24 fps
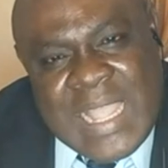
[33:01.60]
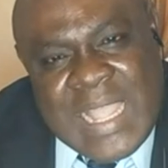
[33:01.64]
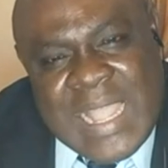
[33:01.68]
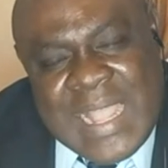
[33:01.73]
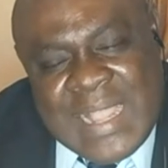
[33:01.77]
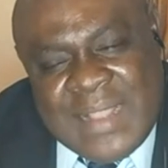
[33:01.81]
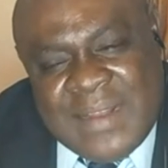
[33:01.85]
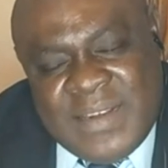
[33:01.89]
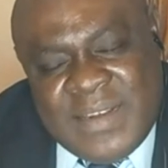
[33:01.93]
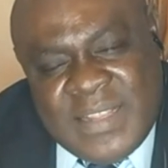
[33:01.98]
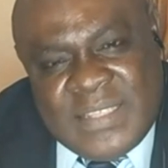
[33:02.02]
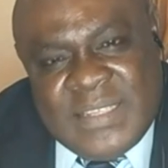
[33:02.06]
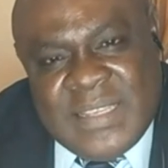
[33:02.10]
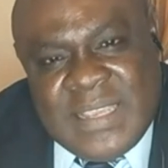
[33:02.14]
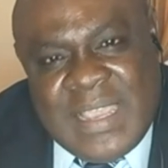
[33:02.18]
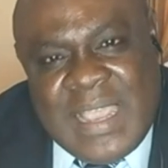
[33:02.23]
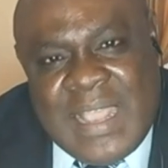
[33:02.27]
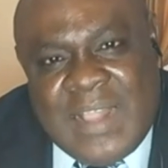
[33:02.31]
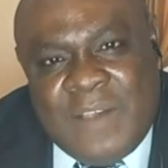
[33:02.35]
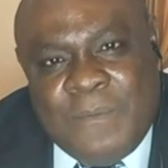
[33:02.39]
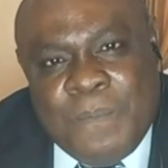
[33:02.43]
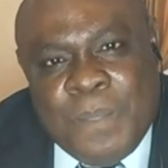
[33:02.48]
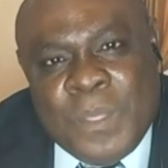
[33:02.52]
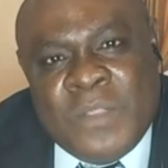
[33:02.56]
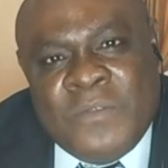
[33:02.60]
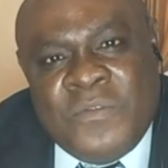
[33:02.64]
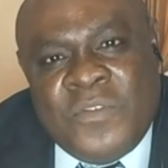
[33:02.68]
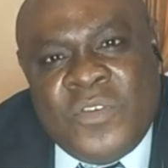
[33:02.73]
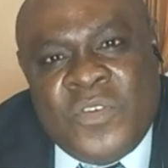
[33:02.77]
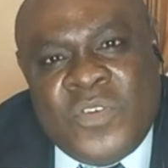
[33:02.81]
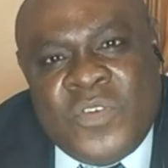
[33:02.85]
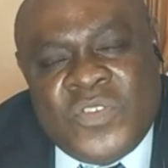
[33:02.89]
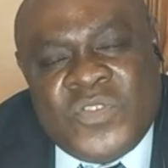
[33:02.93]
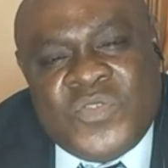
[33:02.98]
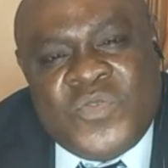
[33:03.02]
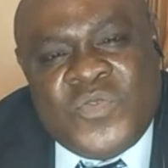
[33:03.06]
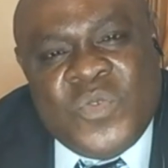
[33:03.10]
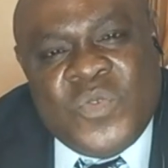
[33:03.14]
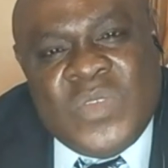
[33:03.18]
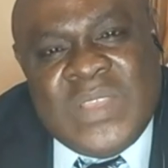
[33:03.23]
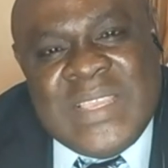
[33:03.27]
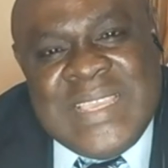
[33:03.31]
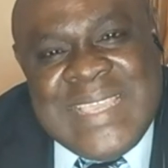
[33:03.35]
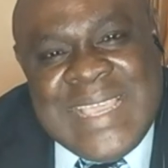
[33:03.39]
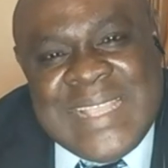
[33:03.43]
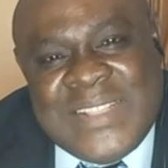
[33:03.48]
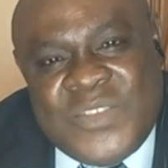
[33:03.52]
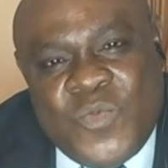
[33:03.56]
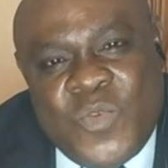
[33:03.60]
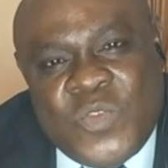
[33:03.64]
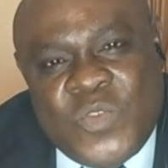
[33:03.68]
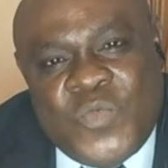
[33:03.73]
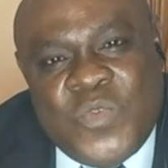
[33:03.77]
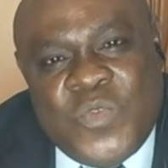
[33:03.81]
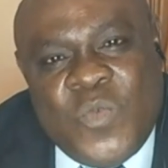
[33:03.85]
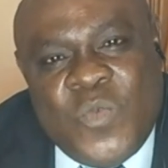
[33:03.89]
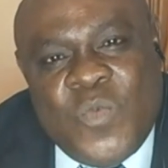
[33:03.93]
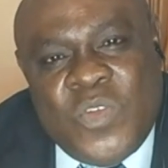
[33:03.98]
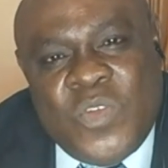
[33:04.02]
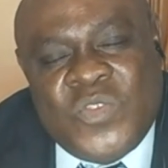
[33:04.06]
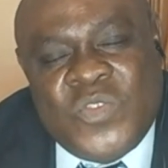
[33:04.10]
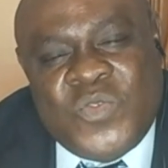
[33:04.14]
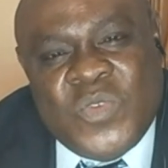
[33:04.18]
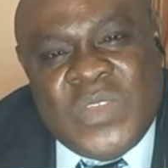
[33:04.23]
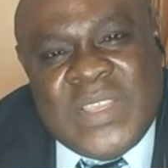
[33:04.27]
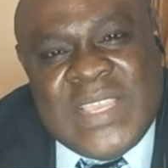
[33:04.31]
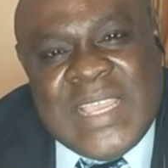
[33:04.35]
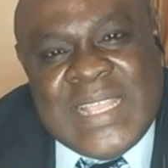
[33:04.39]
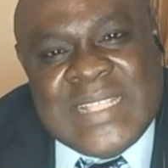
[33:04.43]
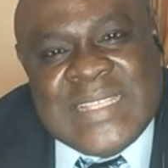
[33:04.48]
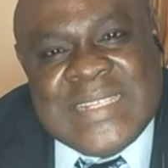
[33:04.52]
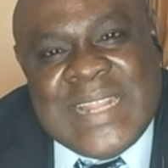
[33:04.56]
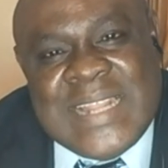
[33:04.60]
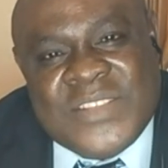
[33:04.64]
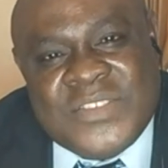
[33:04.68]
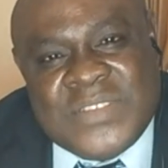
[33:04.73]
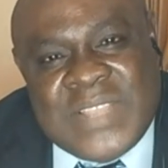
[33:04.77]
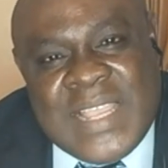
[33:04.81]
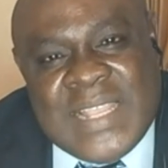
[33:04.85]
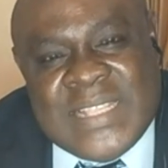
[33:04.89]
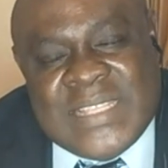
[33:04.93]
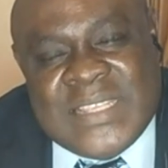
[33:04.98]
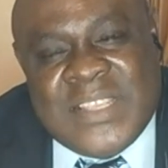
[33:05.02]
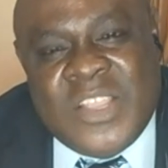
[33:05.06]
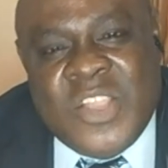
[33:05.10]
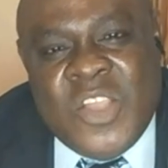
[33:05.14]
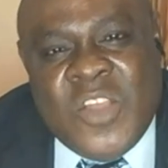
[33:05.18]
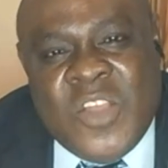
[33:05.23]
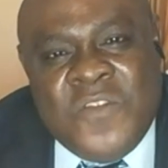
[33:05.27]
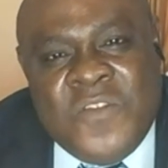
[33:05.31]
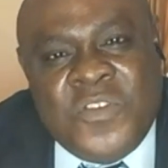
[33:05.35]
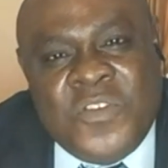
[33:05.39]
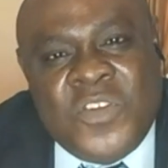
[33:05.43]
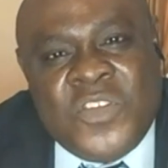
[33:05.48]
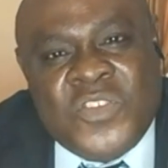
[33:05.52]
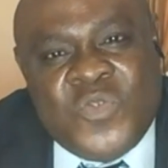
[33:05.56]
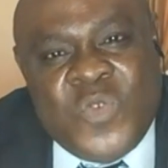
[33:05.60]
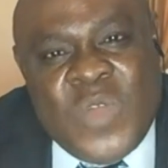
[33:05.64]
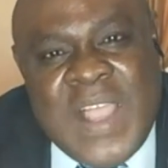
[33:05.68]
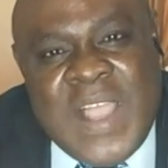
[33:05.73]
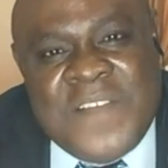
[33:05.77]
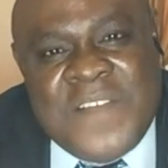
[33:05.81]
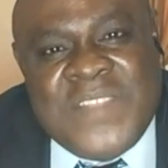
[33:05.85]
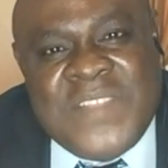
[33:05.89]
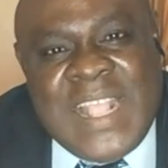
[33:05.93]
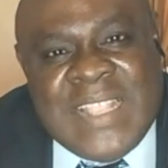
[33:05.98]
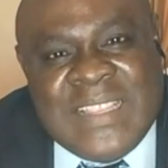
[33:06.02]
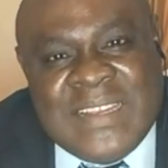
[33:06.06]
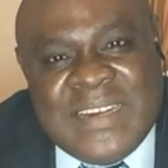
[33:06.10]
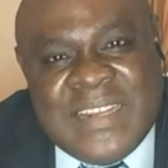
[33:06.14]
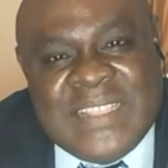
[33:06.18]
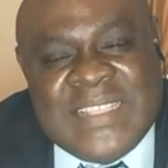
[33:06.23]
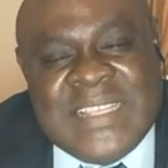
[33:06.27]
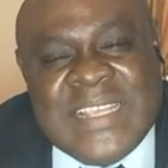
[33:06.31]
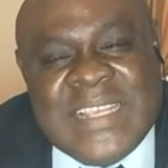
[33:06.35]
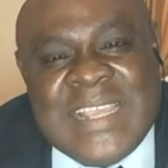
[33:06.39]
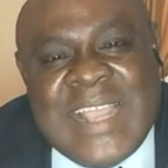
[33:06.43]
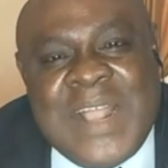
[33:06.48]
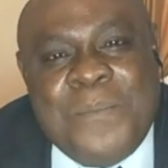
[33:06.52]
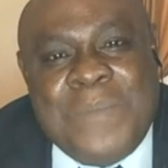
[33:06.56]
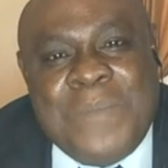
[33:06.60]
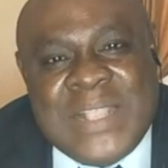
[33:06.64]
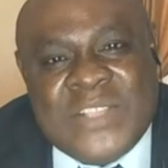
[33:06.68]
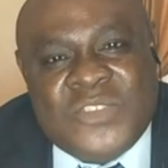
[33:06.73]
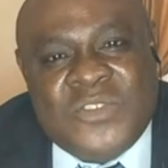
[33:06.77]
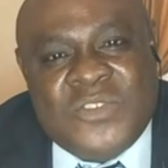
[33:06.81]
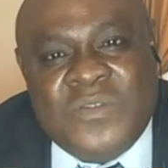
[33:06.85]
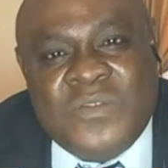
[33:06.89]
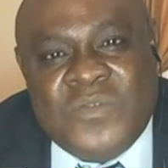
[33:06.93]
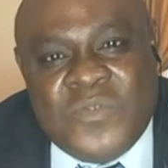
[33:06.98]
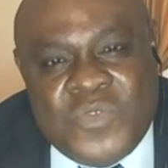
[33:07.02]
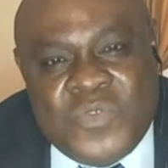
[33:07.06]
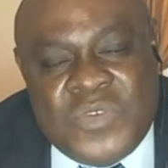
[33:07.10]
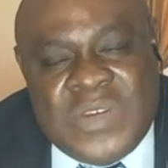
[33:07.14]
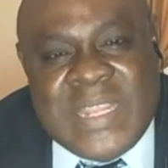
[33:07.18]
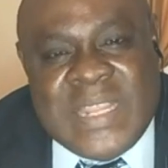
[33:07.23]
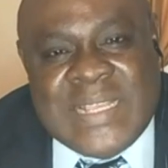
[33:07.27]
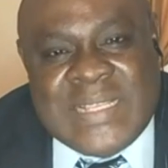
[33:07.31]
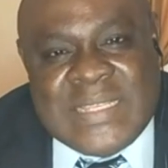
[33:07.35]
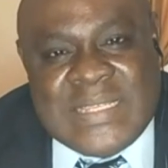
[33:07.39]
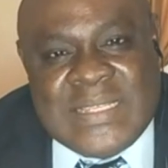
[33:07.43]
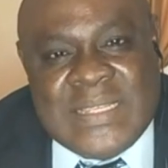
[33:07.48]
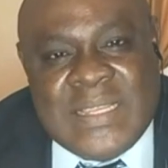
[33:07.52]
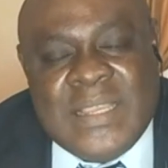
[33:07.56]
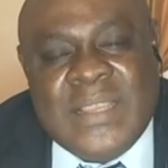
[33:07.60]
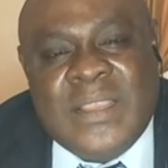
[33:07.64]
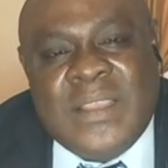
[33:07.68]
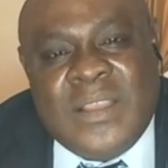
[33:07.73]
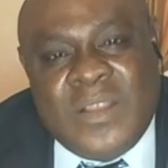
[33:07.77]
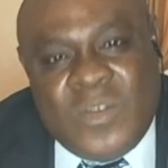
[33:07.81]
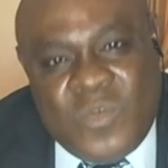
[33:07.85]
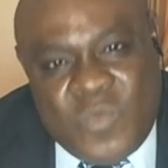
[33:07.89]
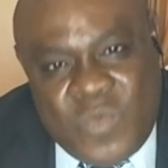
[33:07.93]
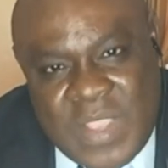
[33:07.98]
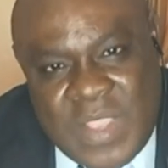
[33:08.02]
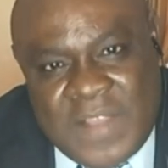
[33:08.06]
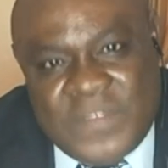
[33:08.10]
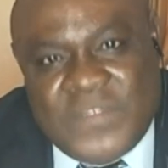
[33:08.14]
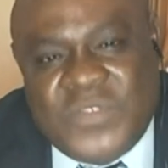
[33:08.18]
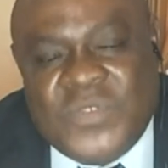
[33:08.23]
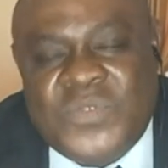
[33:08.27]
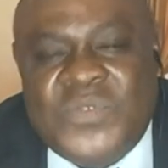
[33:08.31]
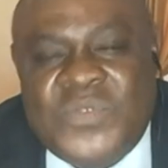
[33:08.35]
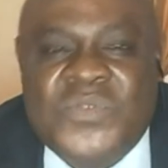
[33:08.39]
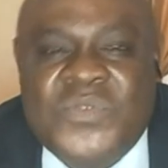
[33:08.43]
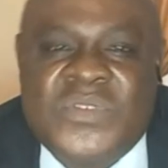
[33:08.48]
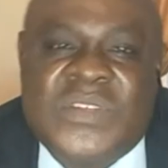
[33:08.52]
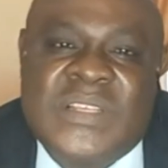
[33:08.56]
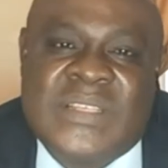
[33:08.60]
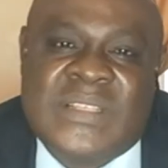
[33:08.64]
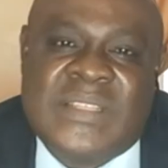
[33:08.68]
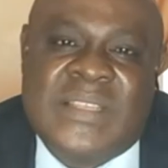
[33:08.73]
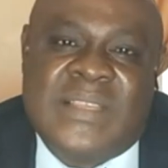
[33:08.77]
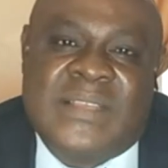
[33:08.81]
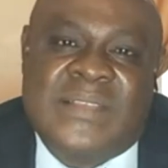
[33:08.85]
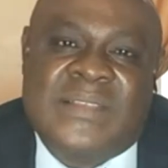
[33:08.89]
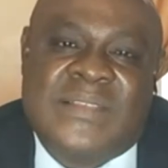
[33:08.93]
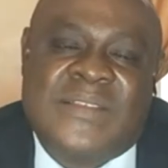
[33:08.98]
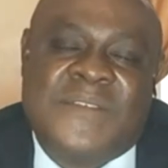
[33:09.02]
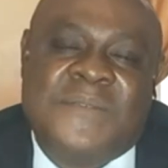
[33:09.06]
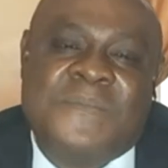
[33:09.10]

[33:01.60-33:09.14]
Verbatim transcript: are critical for us to get what we want to get in our society. Yes, for us sir. to have that critical mass of goodness, we have to do these things.